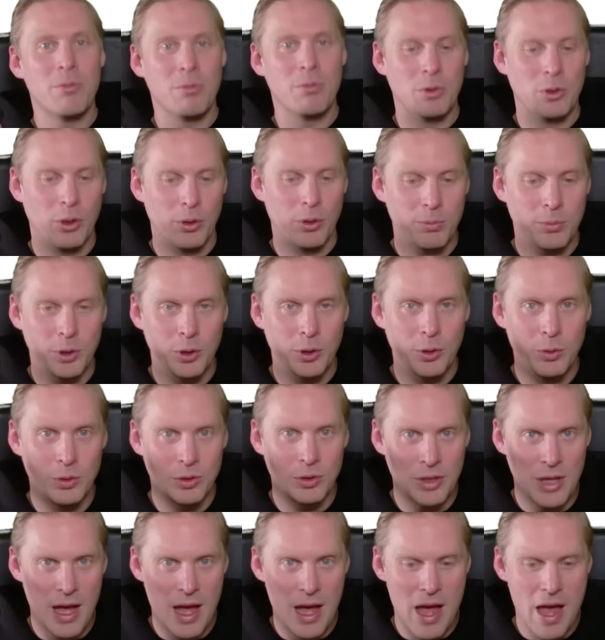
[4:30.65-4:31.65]
We don't
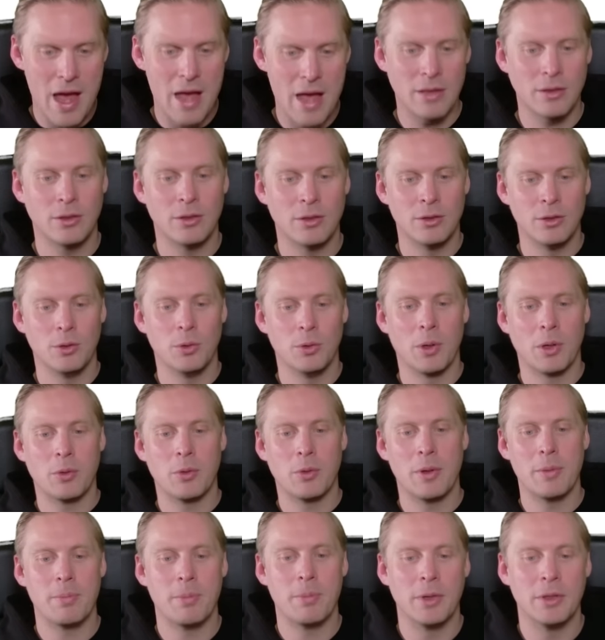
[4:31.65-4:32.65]
produce any new
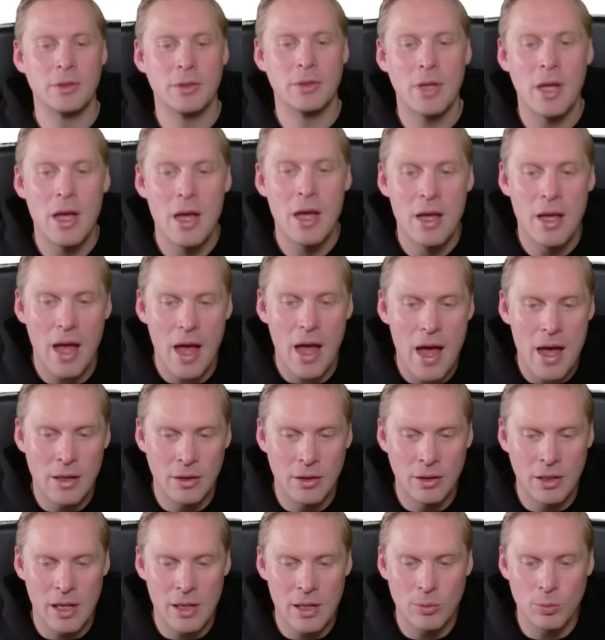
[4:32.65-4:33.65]
equipment
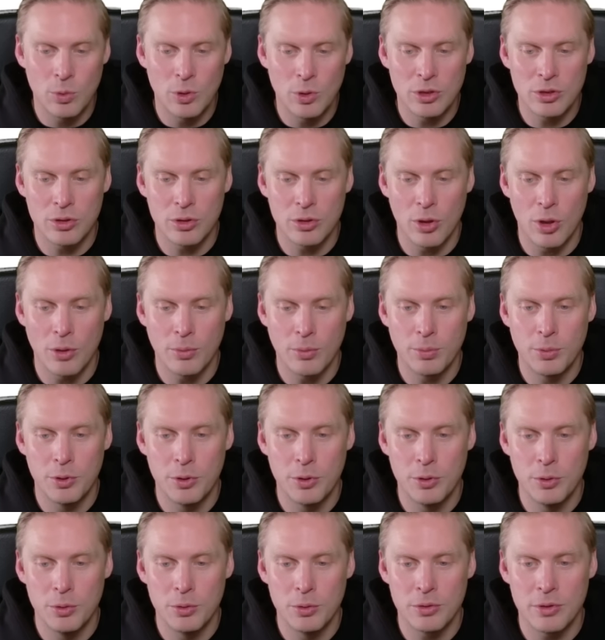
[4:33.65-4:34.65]
and then we start
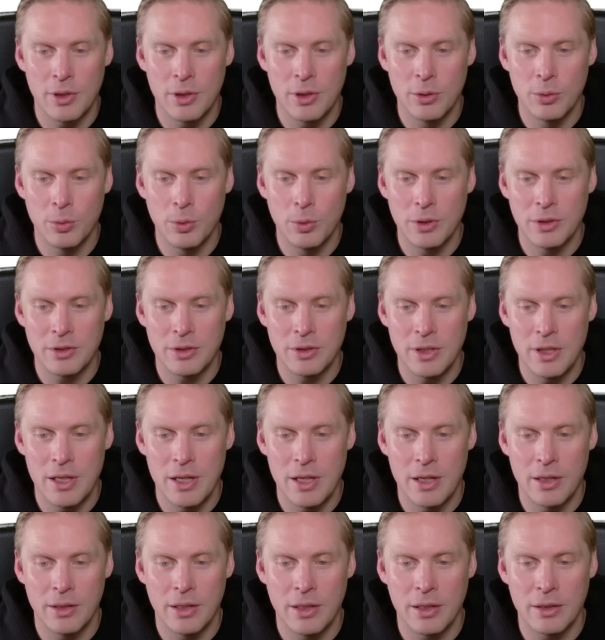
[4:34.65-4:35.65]
produce and we see
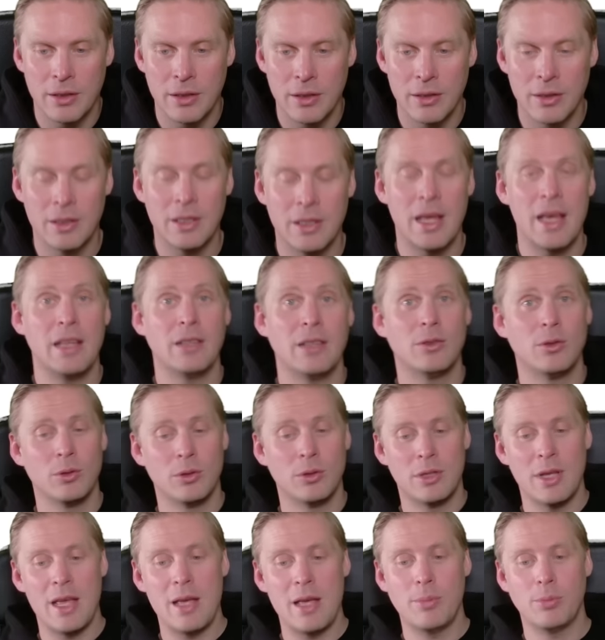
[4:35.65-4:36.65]
here that
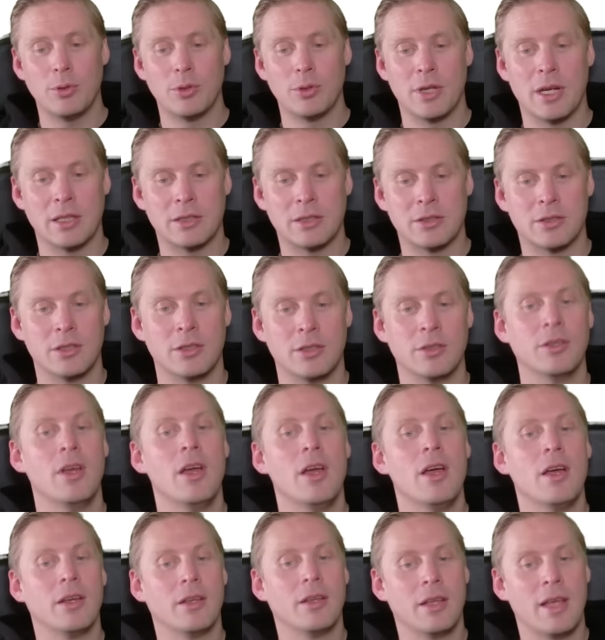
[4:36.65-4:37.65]
day-to-day -day production
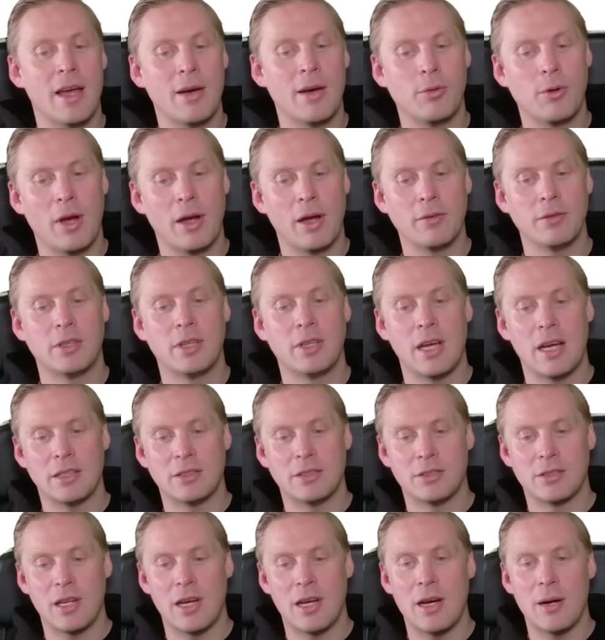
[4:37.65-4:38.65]
yeah we have
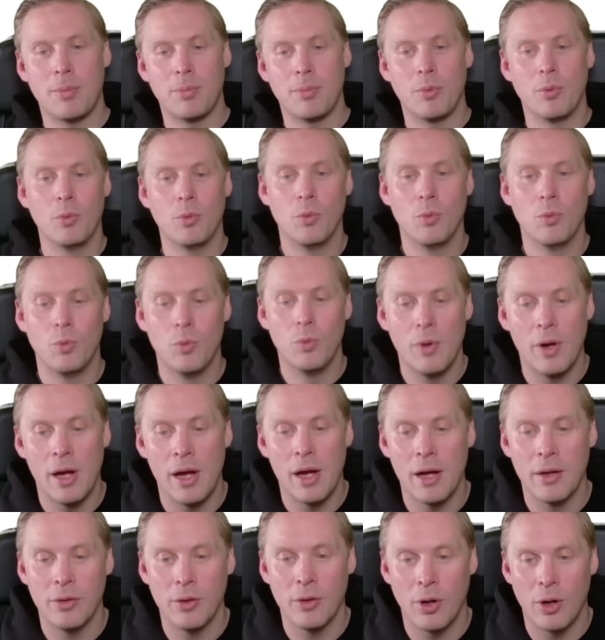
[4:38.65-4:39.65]
catched up
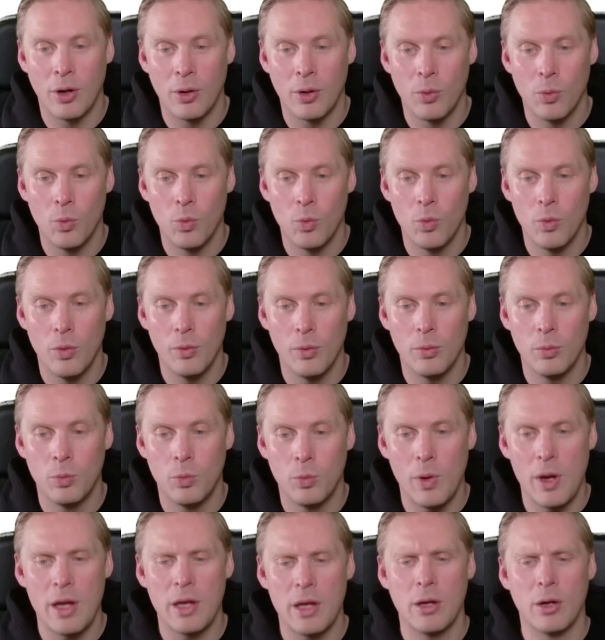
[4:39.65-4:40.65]
and are
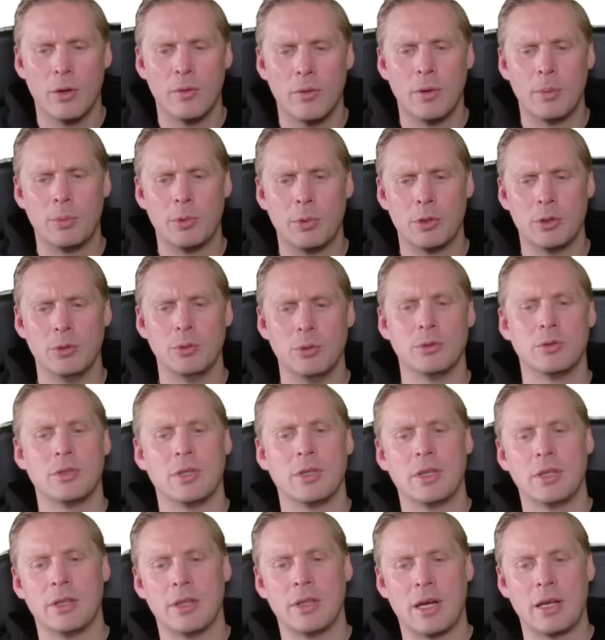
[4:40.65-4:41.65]
way
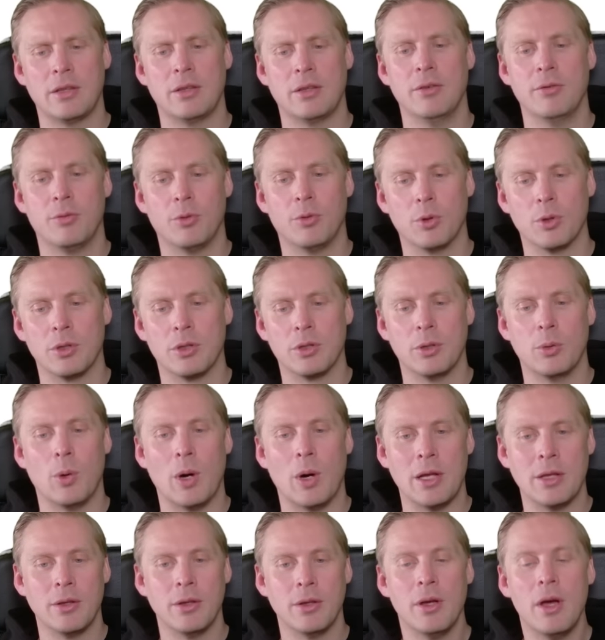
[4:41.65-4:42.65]
overproducing in
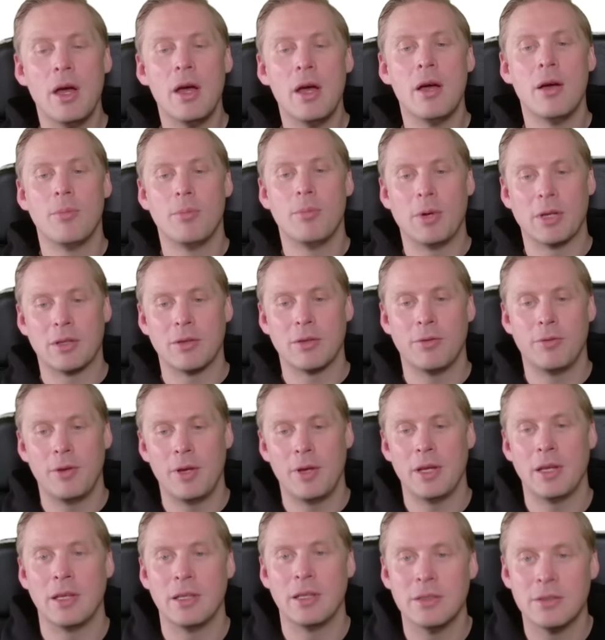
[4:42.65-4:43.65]
1941 but the
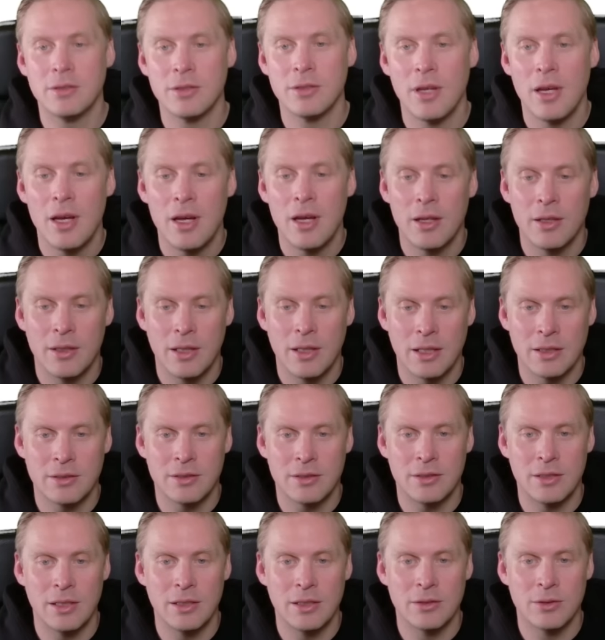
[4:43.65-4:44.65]
thing is that
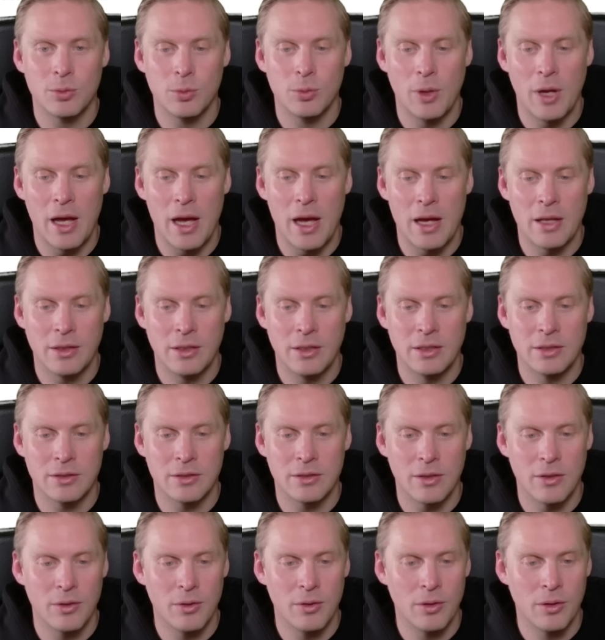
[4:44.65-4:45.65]
since we had
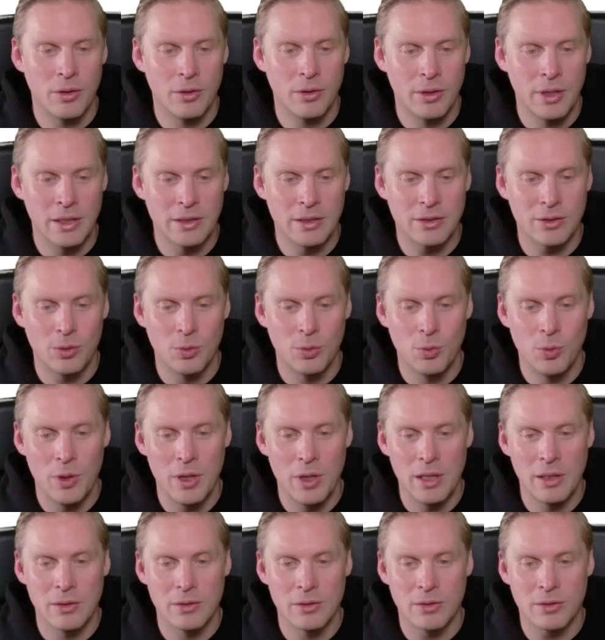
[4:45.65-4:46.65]
this this
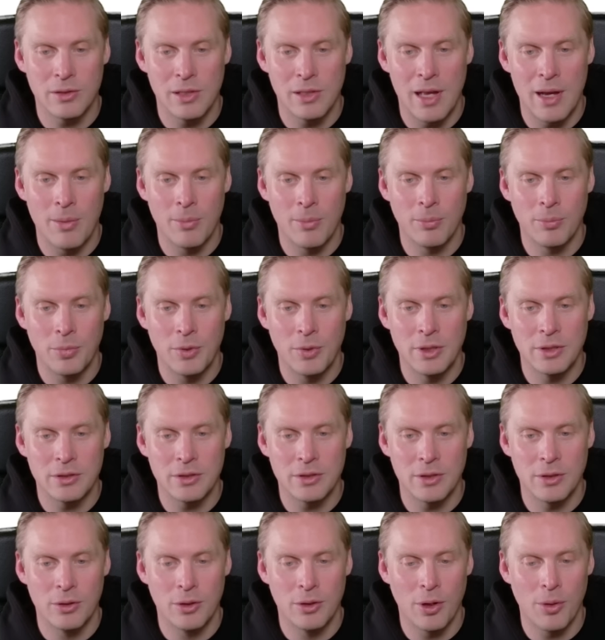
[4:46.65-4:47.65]
real slump this
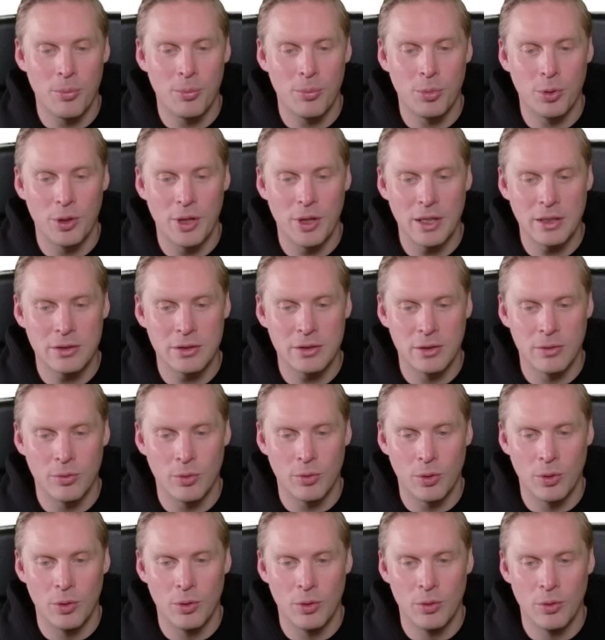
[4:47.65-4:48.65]
non-production
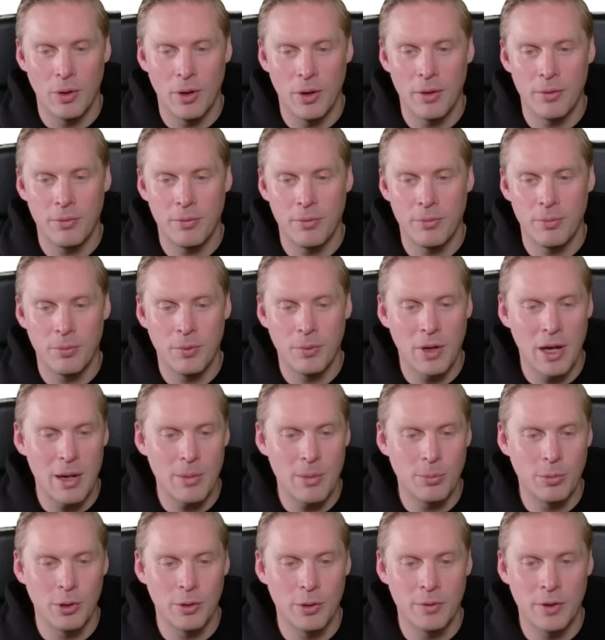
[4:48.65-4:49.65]
for a
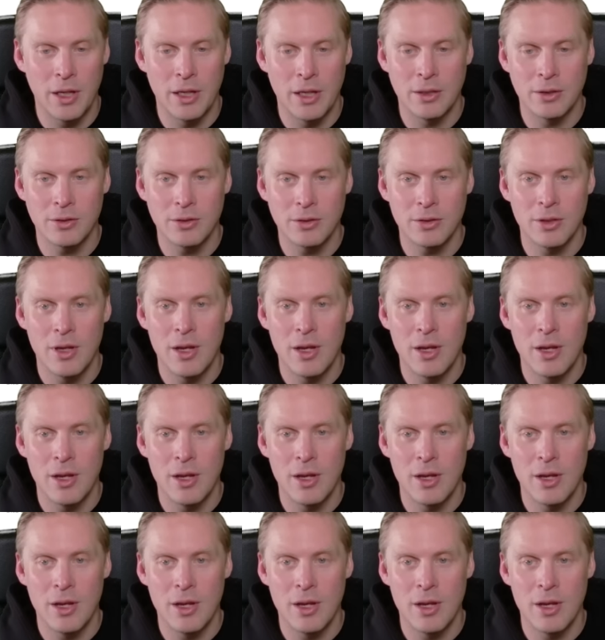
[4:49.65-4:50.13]
couple of years